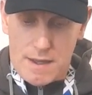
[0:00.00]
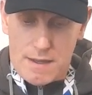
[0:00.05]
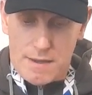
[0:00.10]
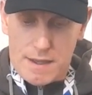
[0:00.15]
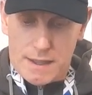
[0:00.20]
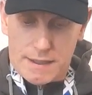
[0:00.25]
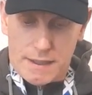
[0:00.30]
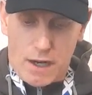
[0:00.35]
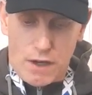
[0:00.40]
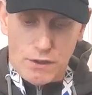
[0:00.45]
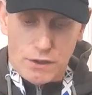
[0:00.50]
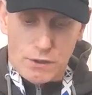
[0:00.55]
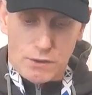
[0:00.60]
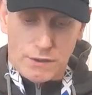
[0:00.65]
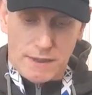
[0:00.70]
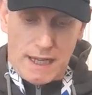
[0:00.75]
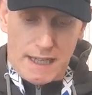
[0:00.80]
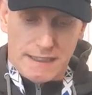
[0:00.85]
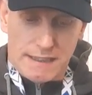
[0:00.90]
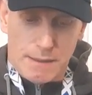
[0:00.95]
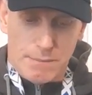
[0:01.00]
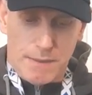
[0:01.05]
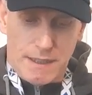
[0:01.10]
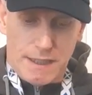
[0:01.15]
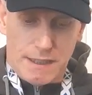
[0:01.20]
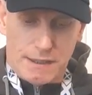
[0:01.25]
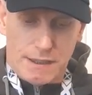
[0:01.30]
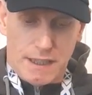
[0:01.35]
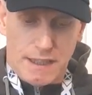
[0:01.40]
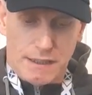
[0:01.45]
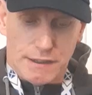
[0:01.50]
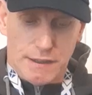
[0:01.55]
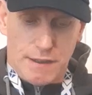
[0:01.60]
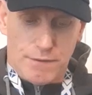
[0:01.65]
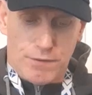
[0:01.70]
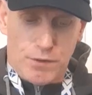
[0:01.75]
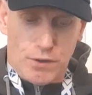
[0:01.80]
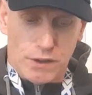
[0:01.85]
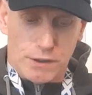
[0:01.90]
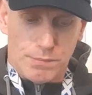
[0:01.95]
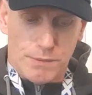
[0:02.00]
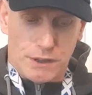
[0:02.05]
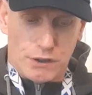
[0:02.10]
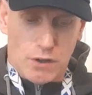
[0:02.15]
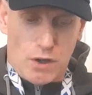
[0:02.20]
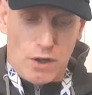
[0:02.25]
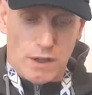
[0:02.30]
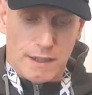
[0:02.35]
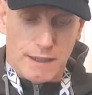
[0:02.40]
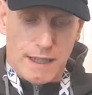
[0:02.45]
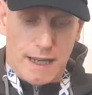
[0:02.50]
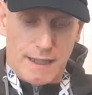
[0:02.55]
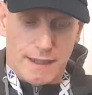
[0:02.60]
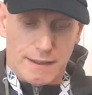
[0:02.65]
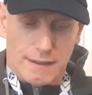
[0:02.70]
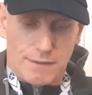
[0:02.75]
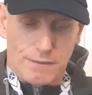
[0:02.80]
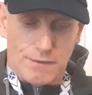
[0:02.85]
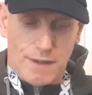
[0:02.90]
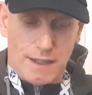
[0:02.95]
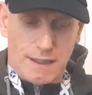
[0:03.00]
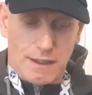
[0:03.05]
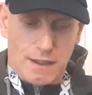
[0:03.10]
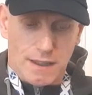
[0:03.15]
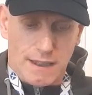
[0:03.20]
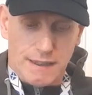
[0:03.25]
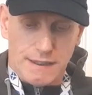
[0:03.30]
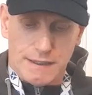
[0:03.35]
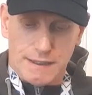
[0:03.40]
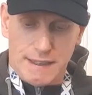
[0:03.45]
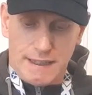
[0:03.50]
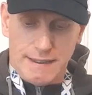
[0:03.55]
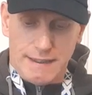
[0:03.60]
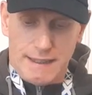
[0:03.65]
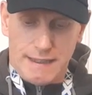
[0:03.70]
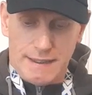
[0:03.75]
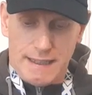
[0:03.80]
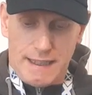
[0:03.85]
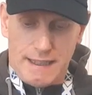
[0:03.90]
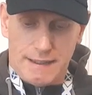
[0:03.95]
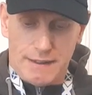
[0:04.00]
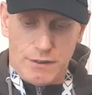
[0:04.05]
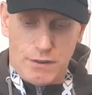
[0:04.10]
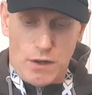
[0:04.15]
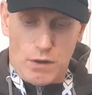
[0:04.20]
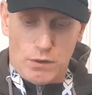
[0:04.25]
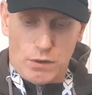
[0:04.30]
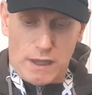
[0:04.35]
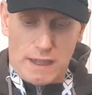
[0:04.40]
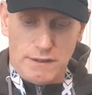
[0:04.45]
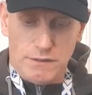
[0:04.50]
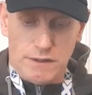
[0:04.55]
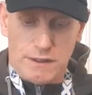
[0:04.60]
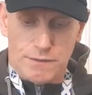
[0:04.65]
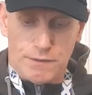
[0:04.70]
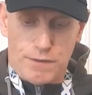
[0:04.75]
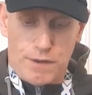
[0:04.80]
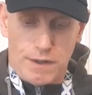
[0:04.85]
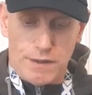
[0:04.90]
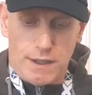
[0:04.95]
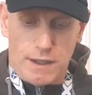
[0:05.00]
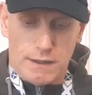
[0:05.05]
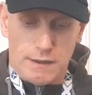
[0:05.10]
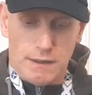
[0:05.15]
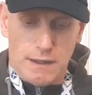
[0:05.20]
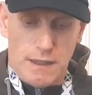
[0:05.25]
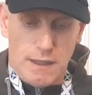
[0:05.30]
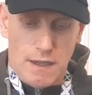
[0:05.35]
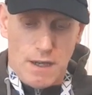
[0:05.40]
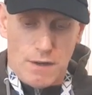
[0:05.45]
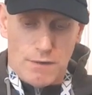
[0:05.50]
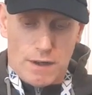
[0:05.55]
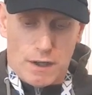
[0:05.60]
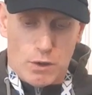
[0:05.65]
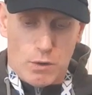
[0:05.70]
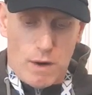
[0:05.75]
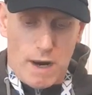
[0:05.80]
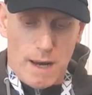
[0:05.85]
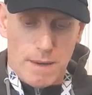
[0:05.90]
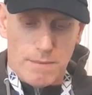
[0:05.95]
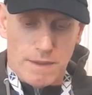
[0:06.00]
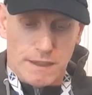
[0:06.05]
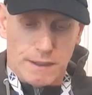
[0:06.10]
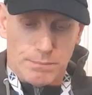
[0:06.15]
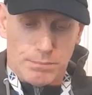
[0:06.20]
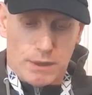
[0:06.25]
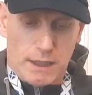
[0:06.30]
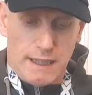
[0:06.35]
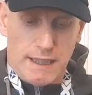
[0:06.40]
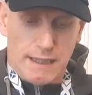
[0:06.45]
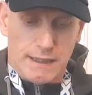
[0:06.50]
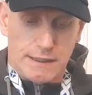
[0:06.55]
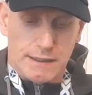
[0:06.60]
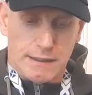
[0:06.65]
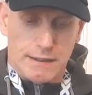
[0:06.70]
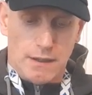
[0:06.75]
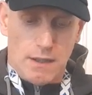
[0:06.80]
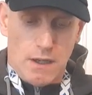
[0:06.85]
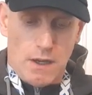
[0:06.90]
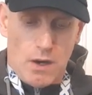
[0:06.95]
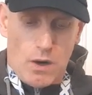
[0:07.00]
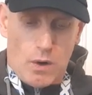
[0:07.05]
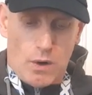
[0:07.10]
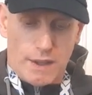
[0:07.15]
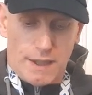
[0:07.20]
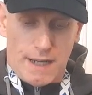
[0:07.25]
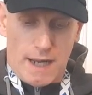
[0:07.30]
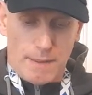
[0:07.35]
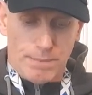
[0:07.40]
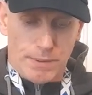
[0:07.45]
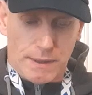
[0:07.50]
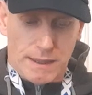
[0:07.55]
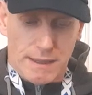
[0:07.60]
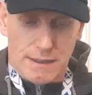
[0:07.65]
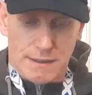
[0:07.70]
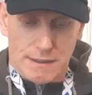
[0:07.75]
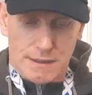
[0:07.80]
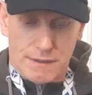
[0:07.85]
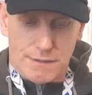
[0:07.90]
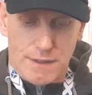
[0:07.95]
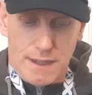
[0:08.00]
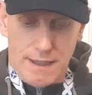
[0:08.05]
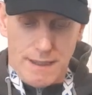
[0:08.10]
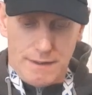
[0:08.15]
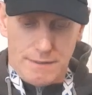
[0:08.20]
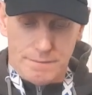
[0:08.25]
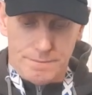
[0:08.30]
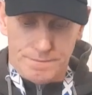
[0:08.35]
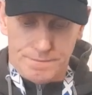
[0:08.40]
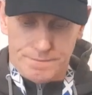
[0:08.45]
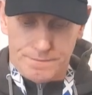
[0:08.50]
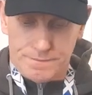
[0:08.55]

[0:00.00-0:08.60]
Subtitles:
The Council Tax Administration Enforcement Scotland Act Regulation 1992 outlines further requirements placed on an applicant, right?